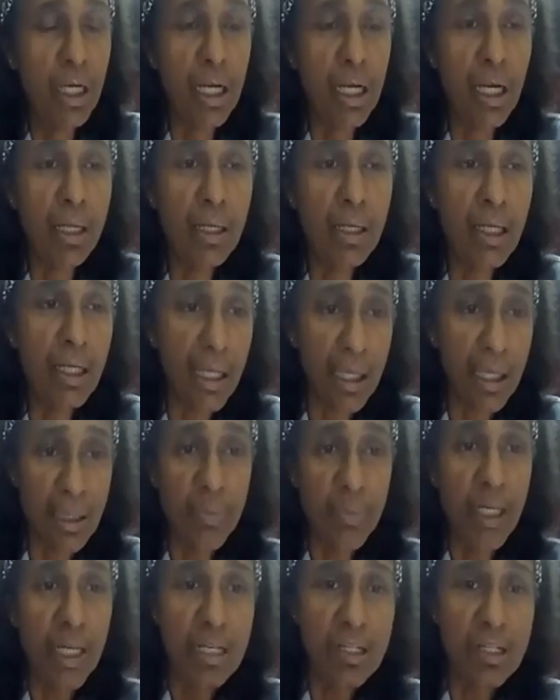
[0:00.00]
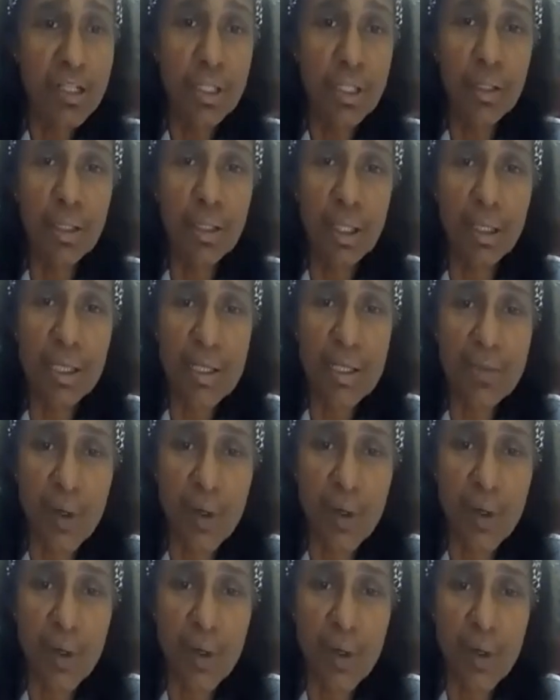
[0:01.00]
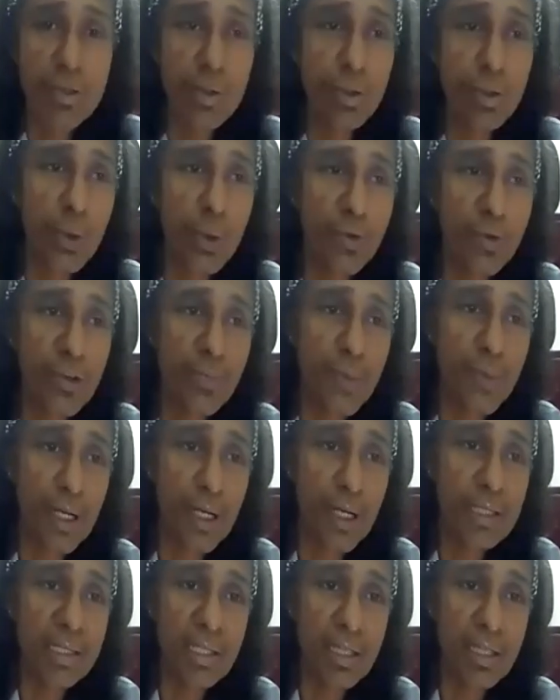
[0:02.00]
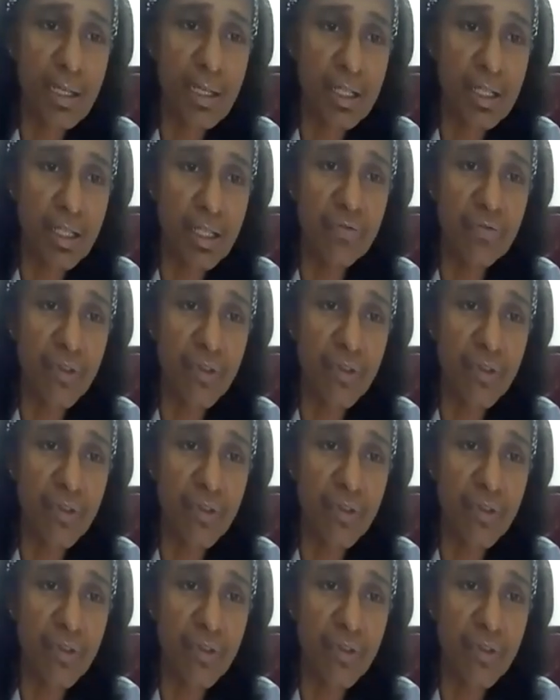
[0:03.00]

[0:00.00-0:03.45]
And in Malaysia, it is mostly to do with pronunciation,